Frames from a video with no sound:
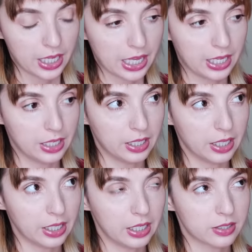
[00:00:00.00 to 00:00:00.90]

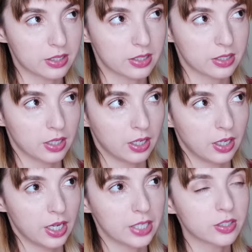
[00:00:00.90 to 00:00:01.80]
and it's
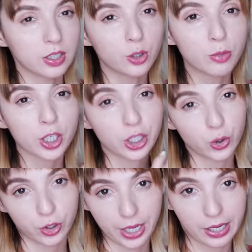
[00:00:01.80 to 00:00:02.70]
it's a little more
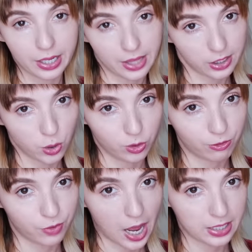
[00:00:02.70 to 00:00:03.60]
curated than you
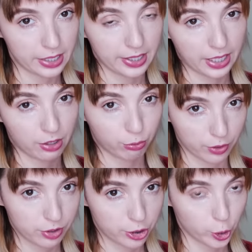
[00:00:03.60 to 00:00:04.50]
would find at like a
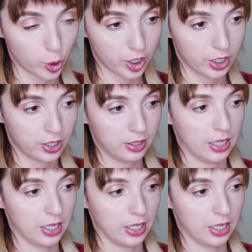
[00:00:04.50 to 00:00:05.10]
thrift store.